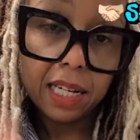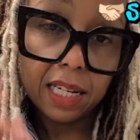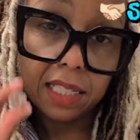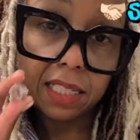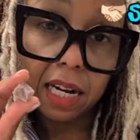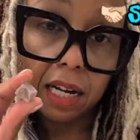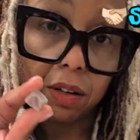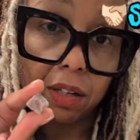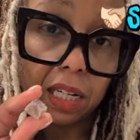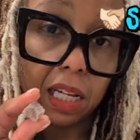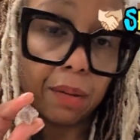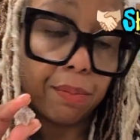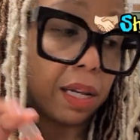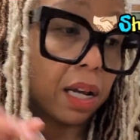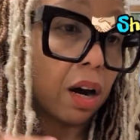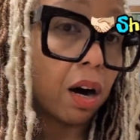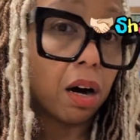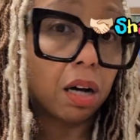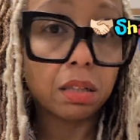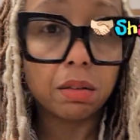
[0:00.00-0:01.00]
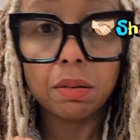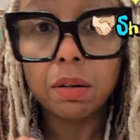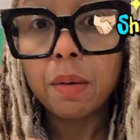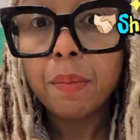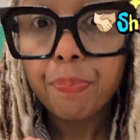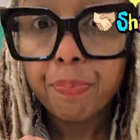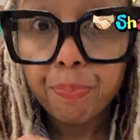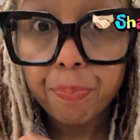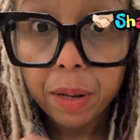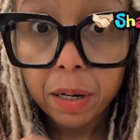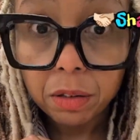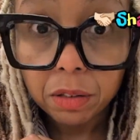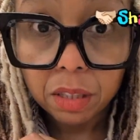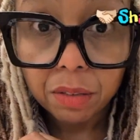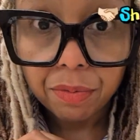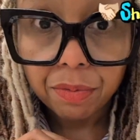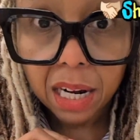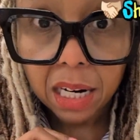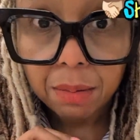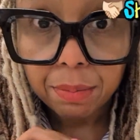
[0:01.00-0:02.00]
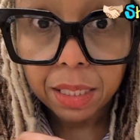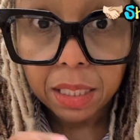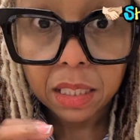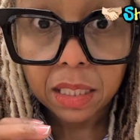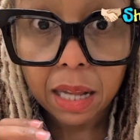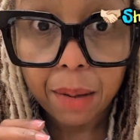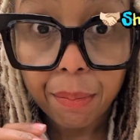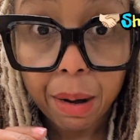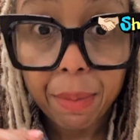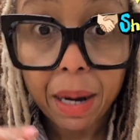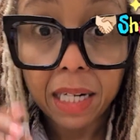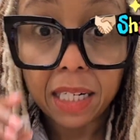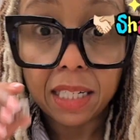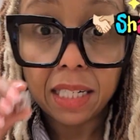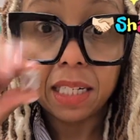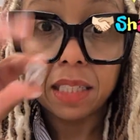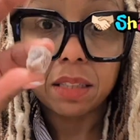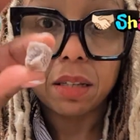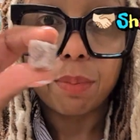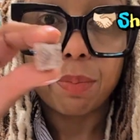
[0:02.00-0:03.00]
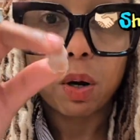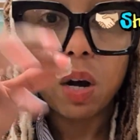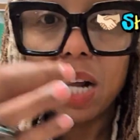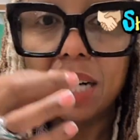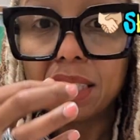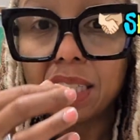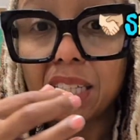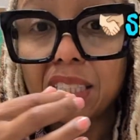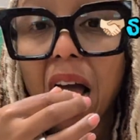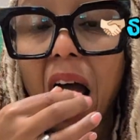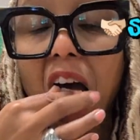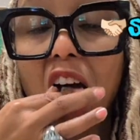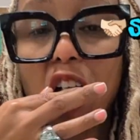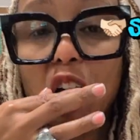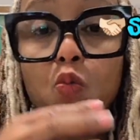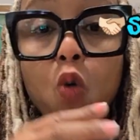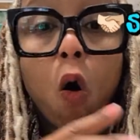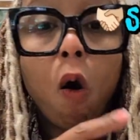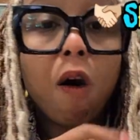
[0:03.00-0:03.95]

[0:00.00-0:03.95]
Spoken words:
is not going to give me all the minerals and vitamins that my body needs. So I'm going to go ahead and take that.